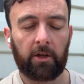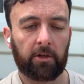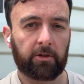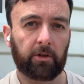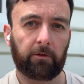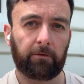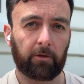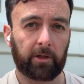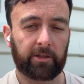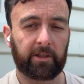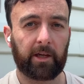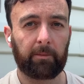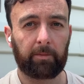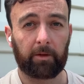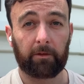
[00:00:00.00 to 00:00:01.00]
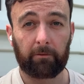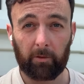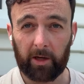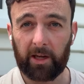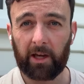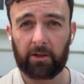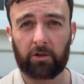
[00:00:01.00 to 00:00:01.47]
So for example, if
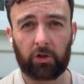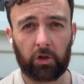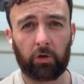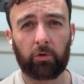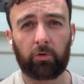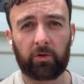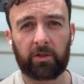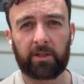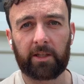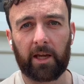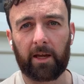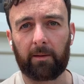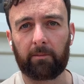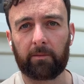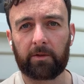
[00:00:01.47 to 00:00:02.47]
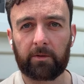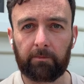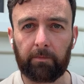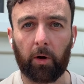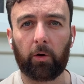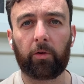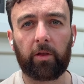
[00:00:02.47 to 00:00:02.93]
we had 2 STEMs,
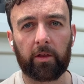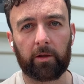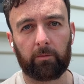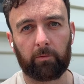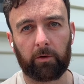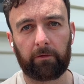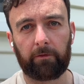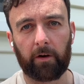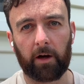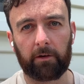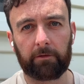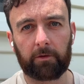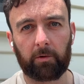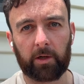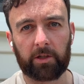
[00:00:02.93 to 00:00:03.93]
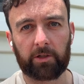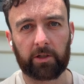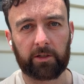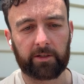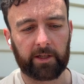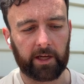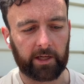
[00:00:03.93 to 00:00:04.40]
both of them were 5
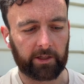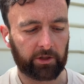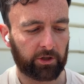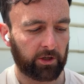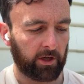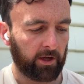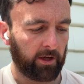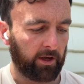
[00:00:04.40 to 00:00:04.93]
questions each.